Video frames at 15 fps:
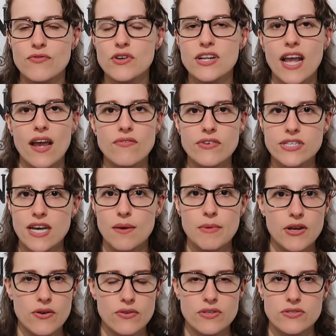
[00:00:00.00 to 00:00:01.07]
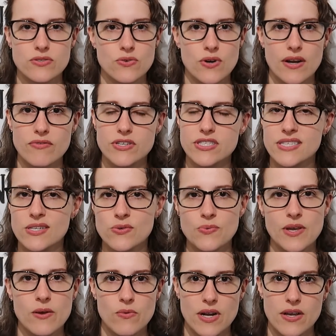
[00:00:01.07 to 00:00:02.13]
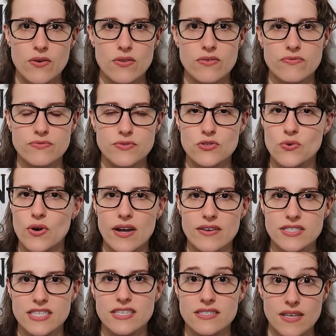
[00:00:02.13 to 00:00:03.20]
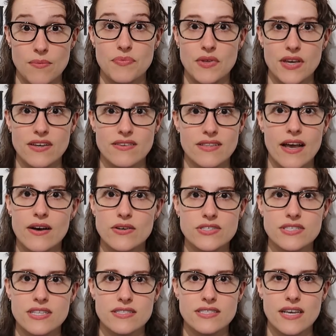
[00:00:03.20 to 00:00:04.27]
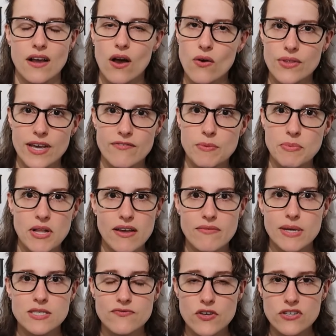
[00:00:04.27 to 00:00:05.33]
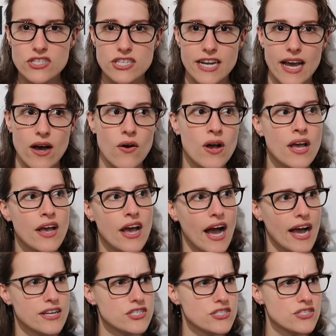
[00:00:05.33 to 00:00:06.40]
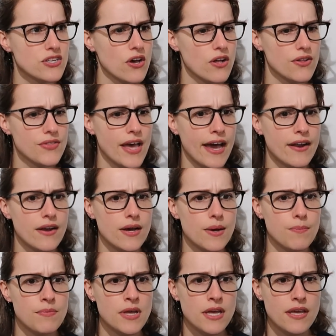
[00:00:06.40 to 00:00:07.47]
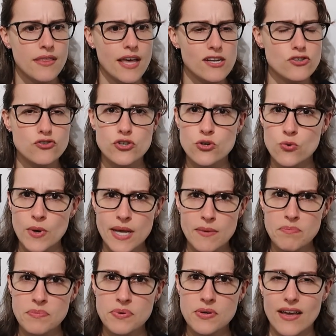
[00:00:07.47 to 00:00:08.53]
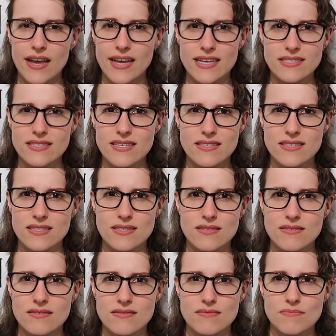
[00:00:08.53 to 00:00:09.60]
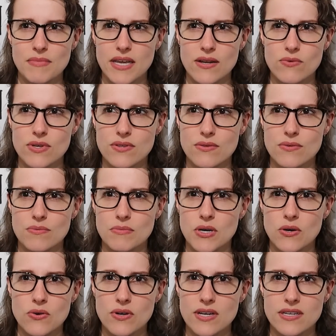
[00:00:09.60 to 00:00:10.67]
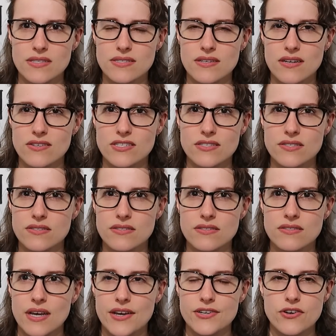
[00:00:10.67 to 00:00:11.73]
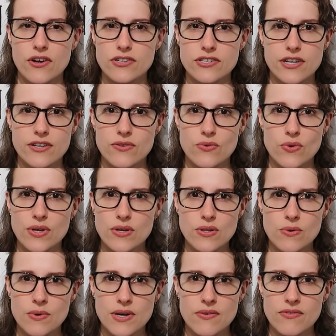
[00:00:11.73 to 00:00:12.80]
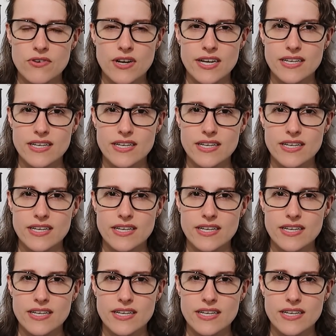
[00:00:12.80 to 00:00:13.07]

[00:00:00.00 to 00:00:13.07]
I, feel like every time I go to the store, every single week when I go to the store, I see something else that's like, oh, they have a plant based version now. I just saw that, um, that TruWhip, I guess because it's made with milk and it's not just hydrogenated oil or whatever.